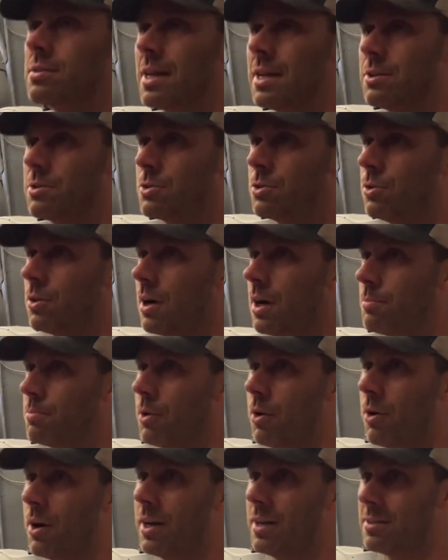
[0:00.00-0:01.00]
and tour
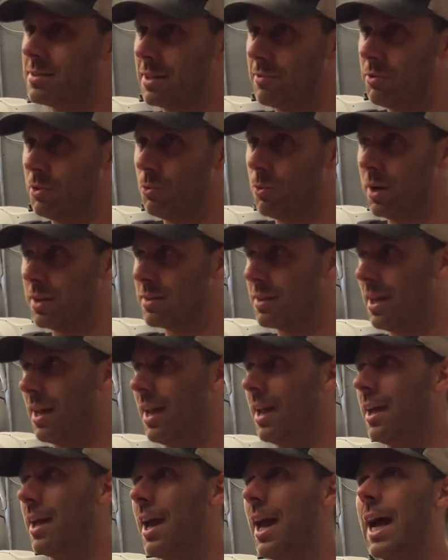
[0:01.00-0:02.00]
upgrades if you want a
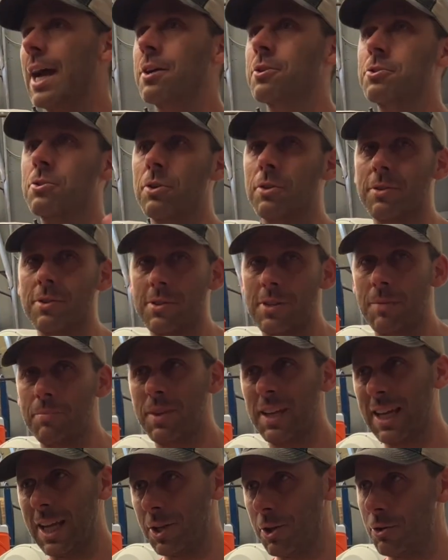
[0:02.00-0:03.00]
extra
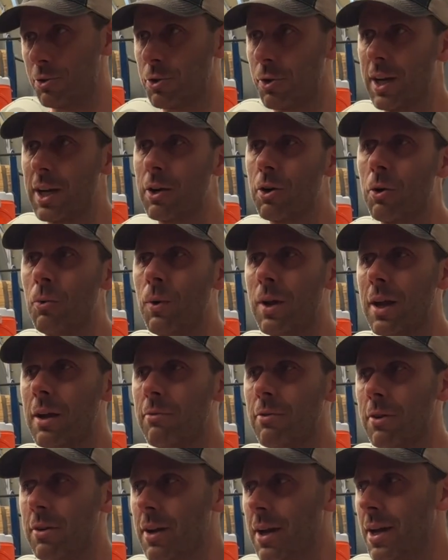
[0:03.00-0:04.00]
something in your drink or
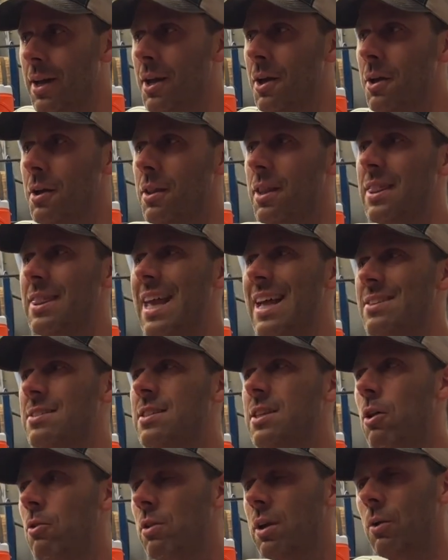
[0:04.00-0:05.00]
whatever. And that's
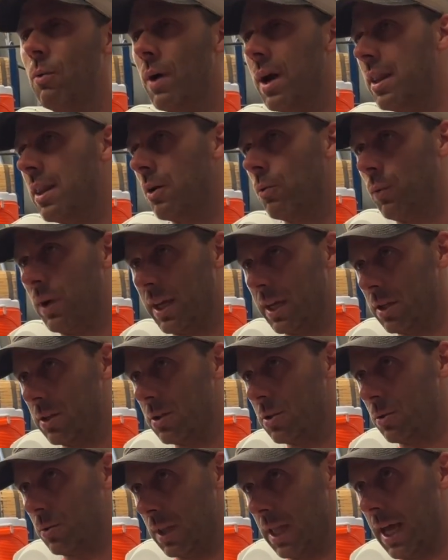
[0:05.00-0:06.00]
the only way that we can
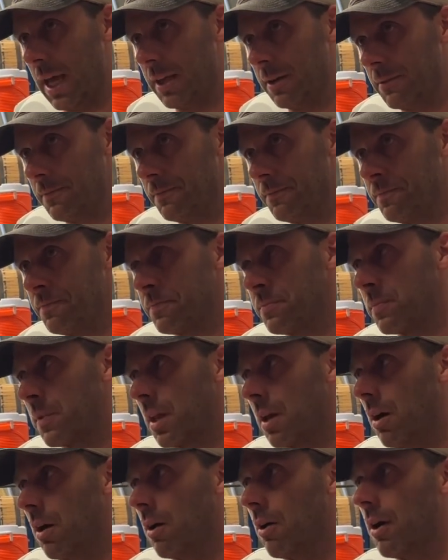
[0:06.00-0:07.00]
do that.
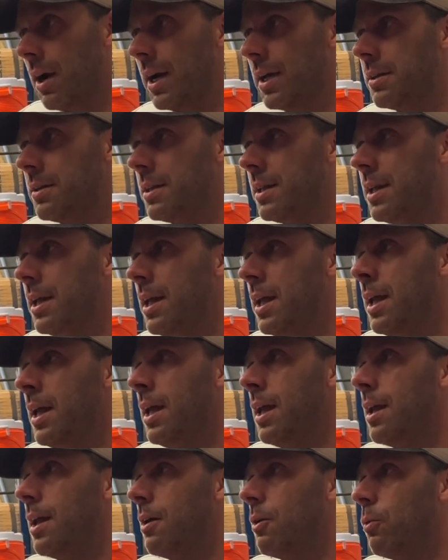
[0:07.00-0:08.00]
All right.
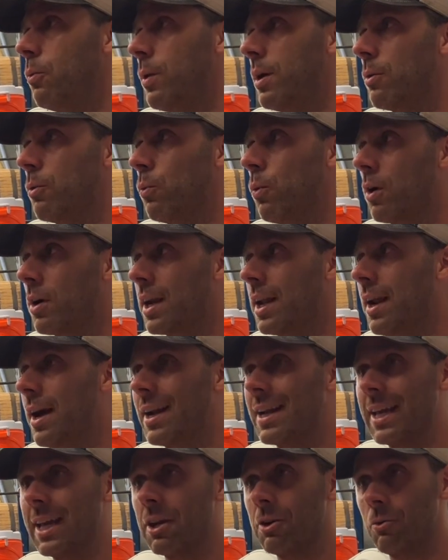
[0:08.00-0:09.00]
We are working
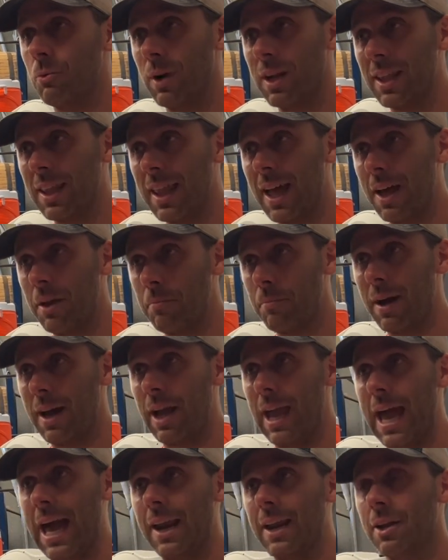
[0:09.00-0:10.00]
on getting rid of that by
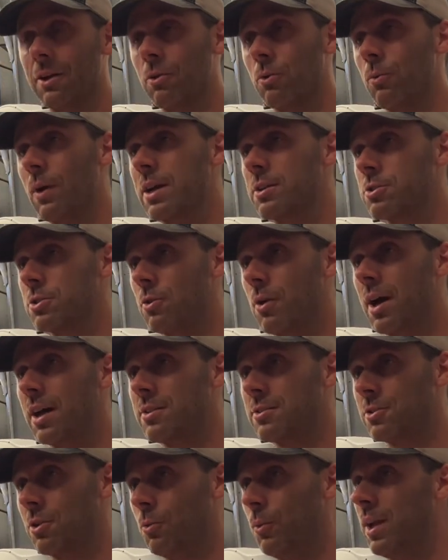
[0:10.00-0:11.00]
adding a
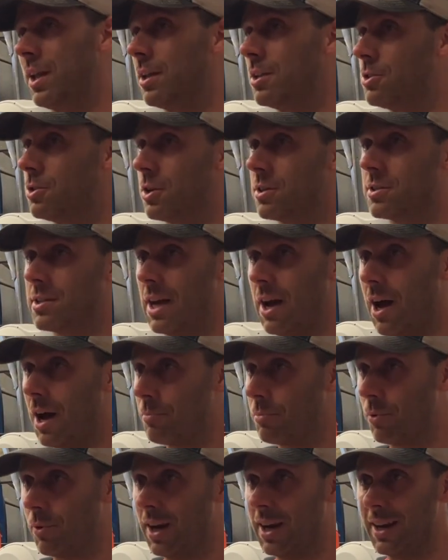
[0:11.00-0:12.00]
restaurant so we can just
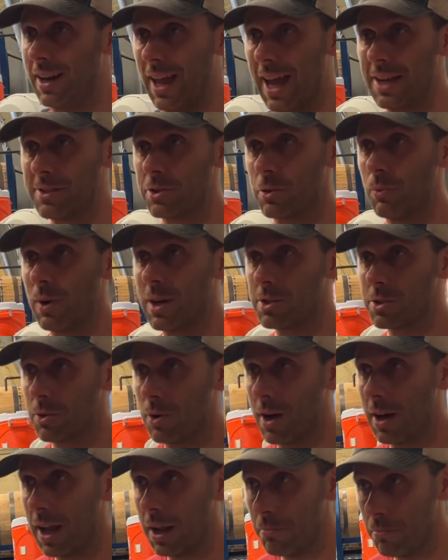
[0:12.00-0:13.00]
operate as a
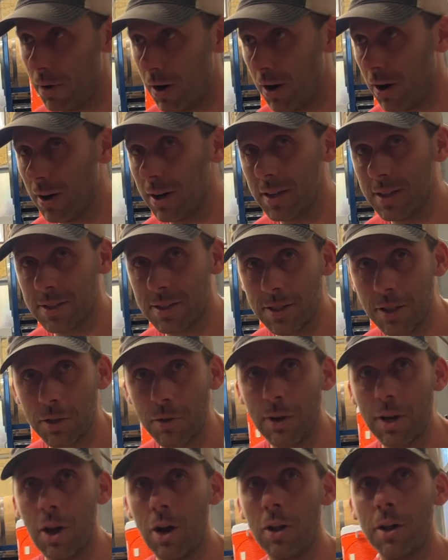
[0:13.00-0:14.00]
restaurant and bar and
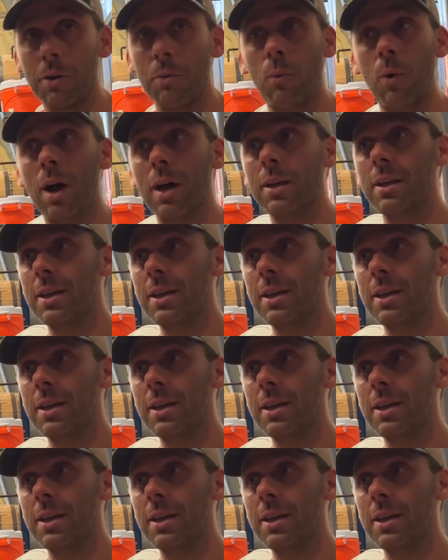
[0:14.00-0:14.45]
distillery all in one